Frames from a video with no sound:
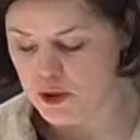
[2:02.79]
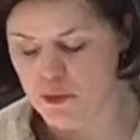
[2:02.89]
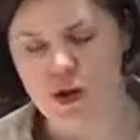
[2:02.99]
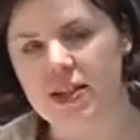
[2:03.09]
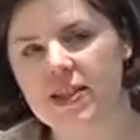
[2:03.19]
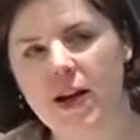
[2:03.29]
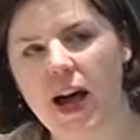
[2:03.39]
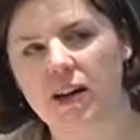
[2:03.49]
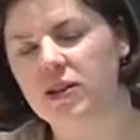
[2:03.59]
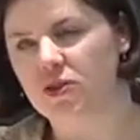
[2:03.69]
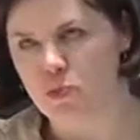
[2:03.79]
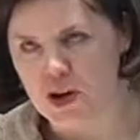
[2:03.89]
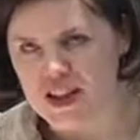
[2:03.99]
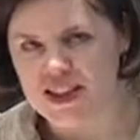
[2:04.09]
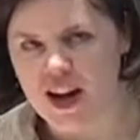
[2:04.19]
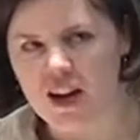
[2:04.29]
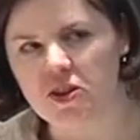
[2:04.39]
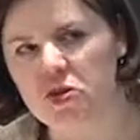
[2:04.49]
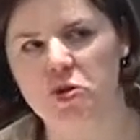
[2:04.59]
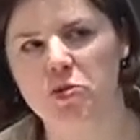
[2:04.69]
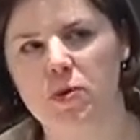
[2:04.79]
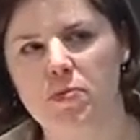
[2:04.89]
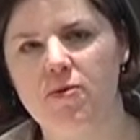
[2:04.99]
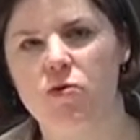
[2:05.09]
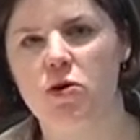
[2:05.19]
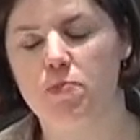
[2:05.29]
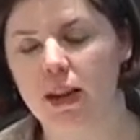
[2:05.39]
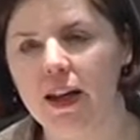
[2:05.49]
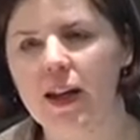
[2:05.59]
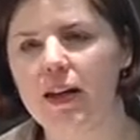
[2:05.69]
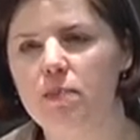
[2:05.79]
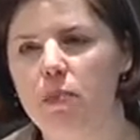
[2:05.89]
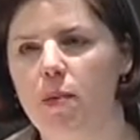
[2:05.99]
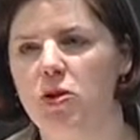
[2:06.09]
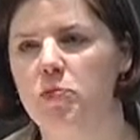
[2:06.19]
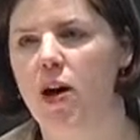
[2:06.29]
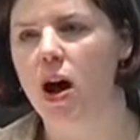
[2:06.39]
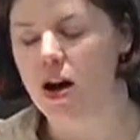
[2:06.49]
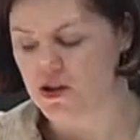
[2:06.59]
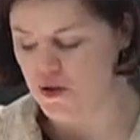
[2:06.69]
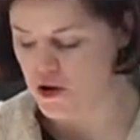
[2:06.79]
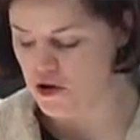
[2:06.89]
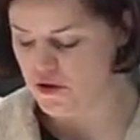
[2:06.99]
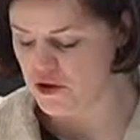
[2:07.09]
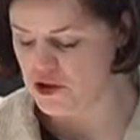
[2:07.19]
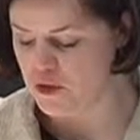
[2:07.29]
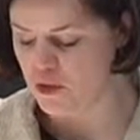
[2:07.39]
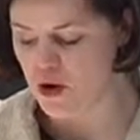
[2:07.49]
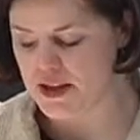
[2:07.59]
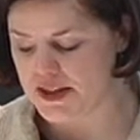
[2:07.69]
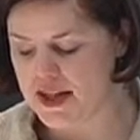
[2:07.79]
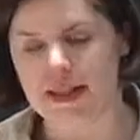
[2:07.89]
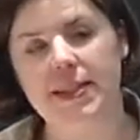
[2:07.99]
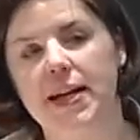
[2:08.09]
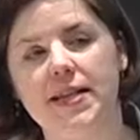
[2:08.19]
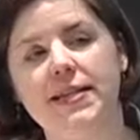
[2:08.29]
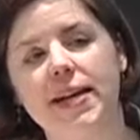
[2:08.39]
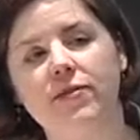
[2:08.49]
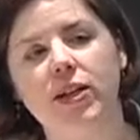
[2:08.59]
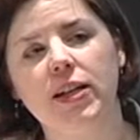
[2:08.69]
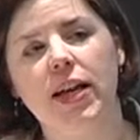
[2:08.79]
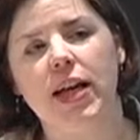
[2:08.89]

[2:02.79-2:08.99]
in Brigstock, Brigstock excuse me, Before the Plague, published by Oxford University Press in 1987,